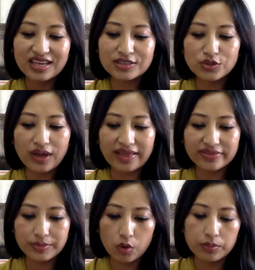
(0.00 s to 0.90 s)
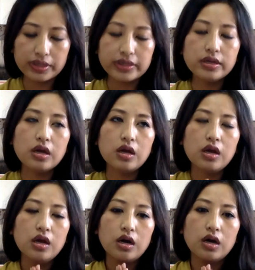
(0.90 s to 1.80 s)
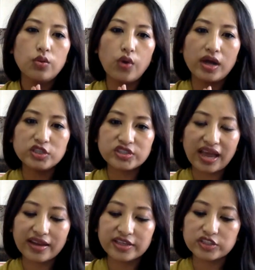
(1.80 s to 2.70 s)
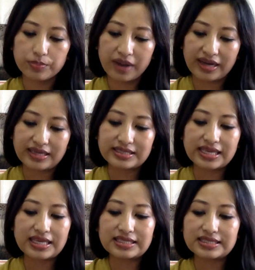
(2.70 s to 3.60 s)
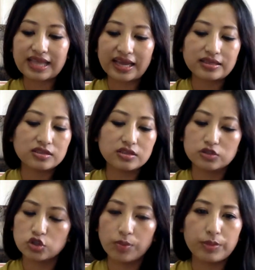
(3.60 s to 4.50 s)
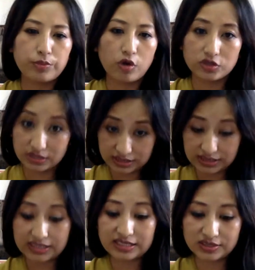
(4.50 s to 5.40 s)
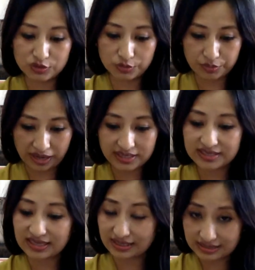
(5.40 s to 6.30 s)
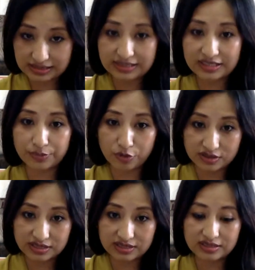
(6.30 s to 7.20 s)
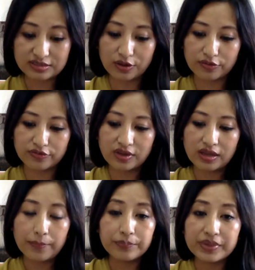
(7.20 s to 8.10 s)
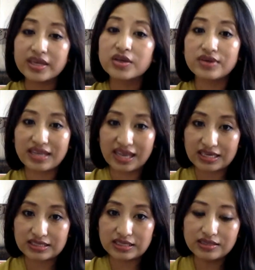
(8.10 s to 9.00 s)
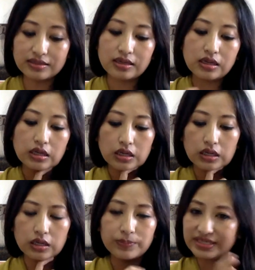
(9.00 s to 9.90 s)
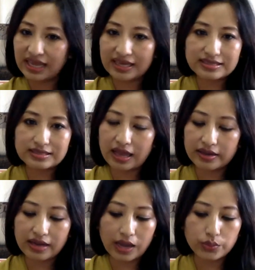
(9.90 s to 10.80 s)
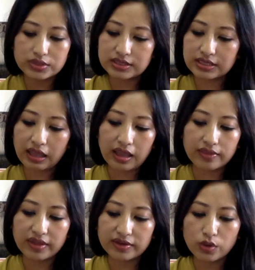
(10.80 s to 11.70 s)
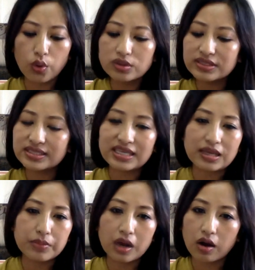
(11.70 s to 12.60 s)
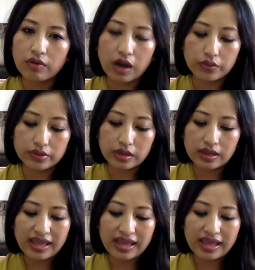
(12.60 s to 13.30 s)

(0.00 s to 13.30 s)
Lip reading: So at the moment, one challenge of practicing is that job opportunities to practice are still in the process of being created. Besides that, I would say that the whole stigma around